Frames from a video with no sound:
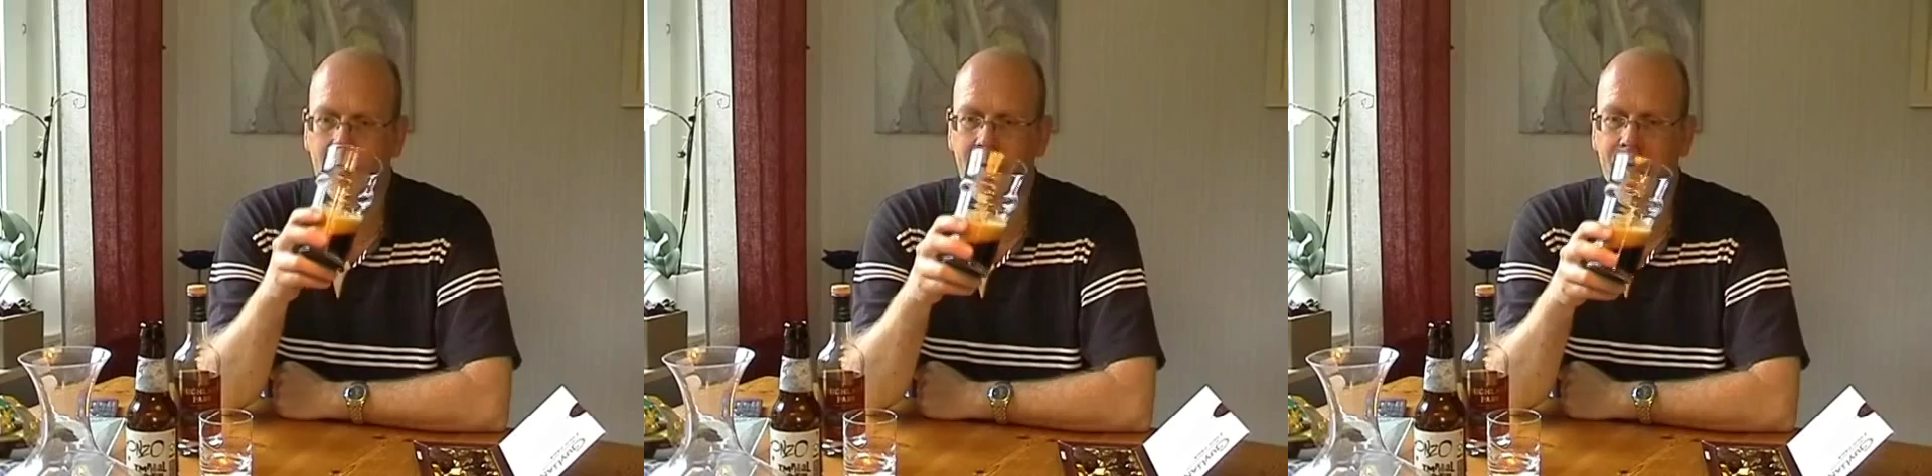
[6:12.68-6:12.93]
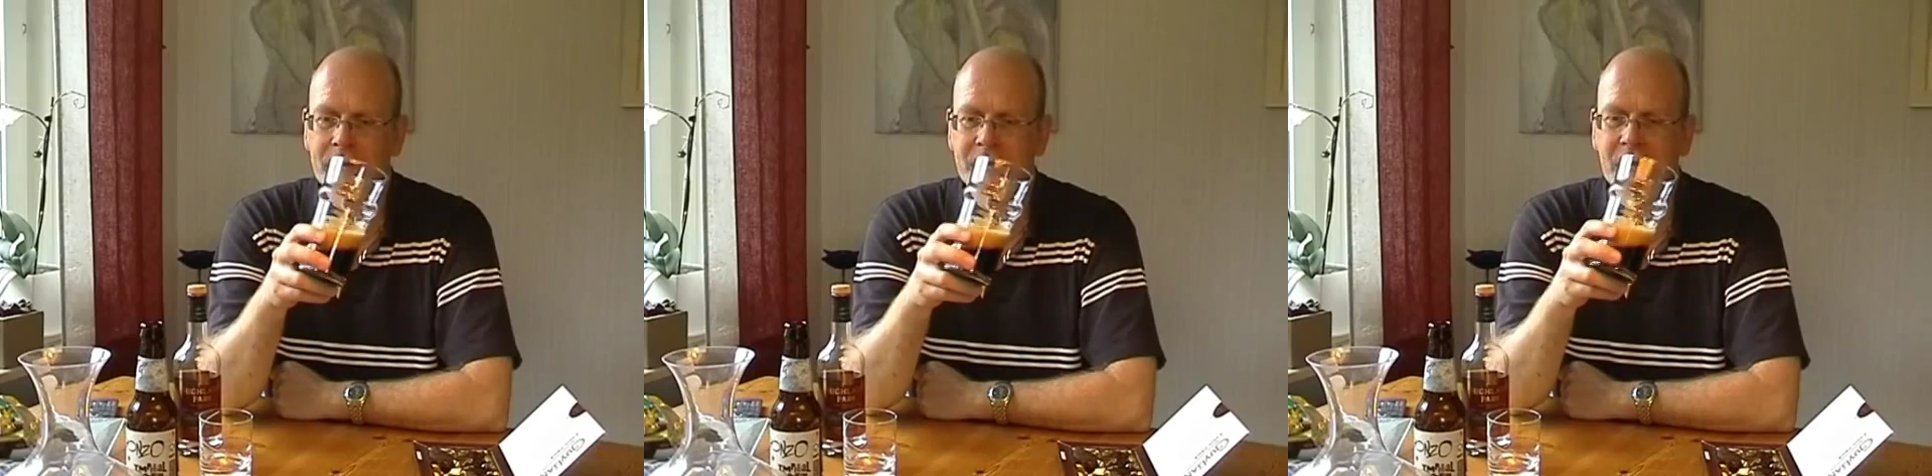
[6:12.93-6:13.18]

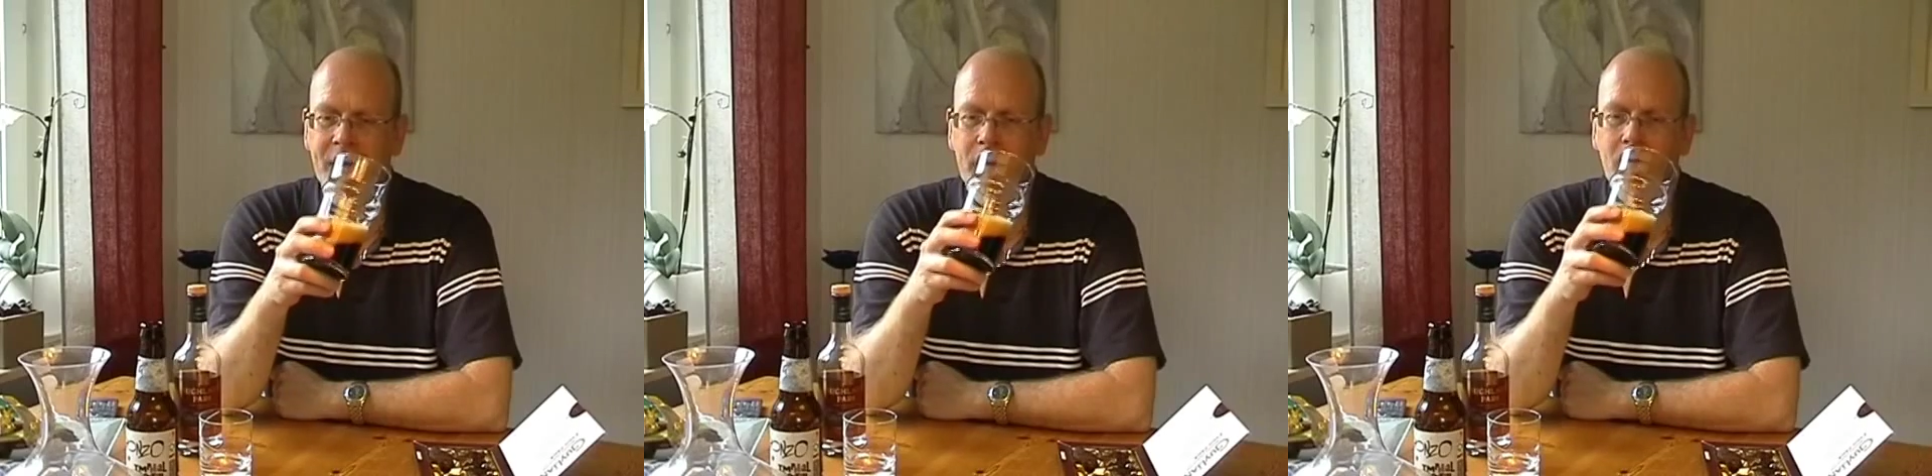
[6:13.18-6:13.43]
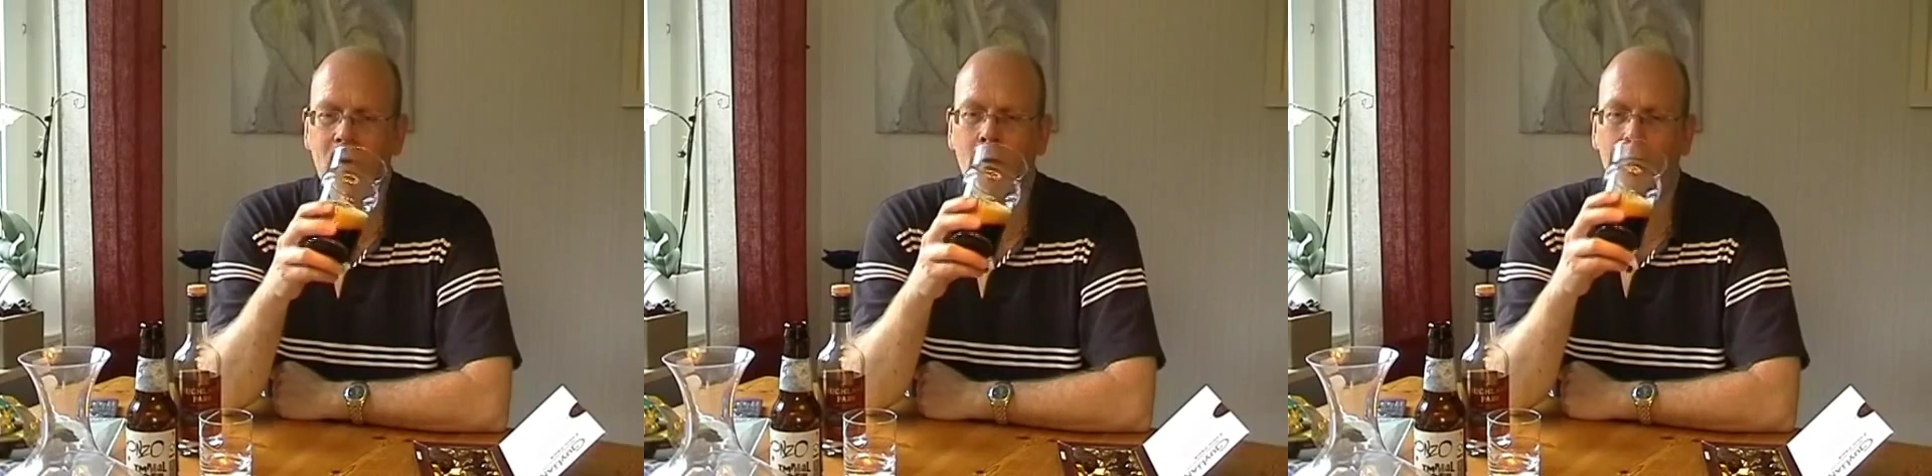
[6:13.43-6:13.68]
when this
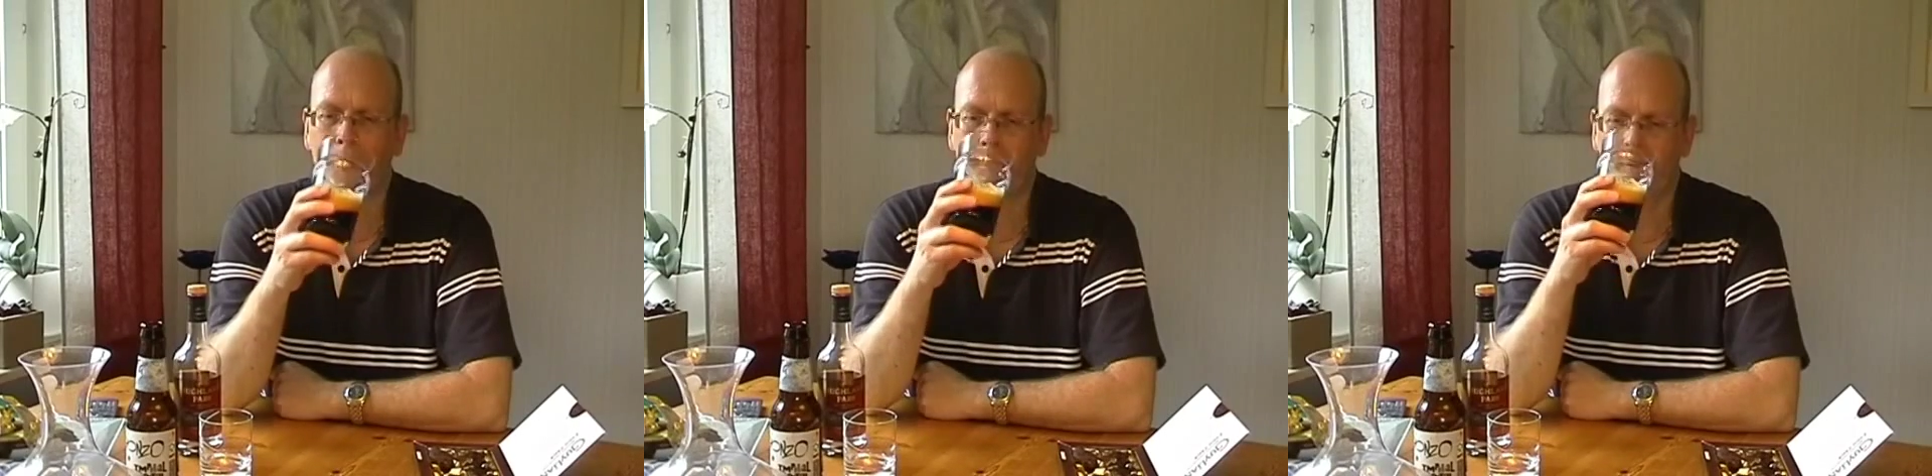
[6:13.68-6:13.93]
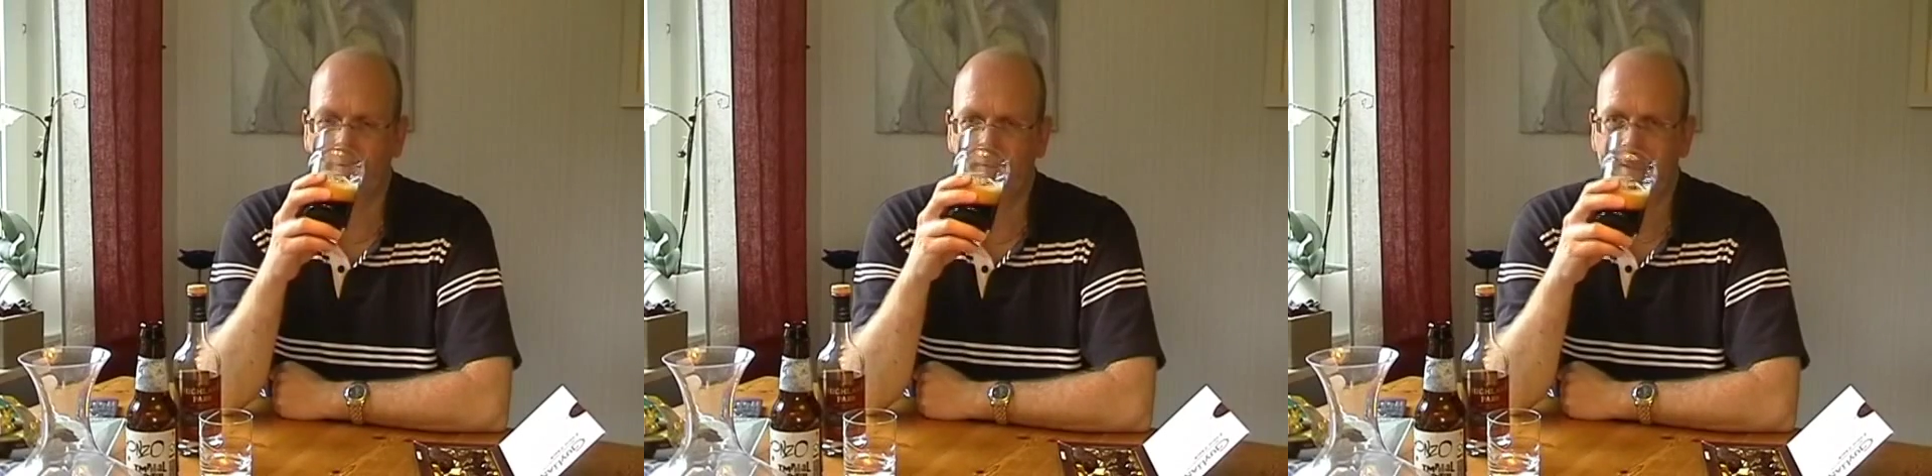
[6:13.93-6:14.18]
kind of
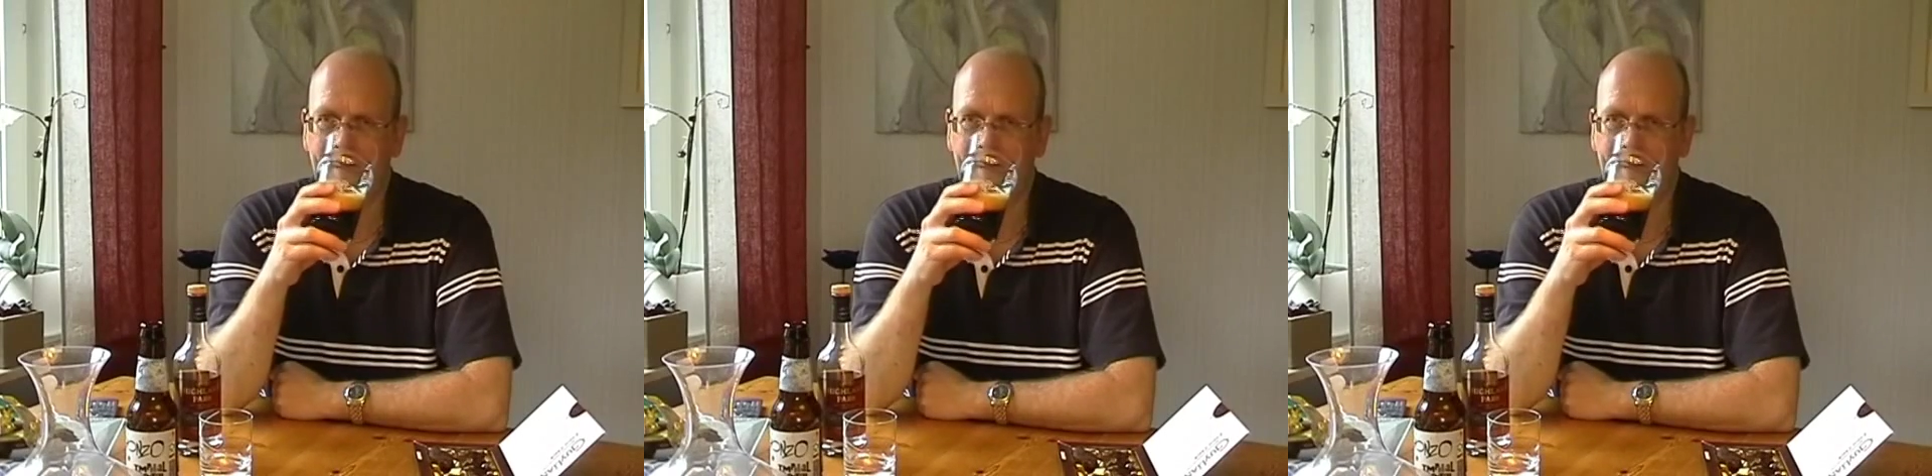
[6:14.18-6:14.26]
hop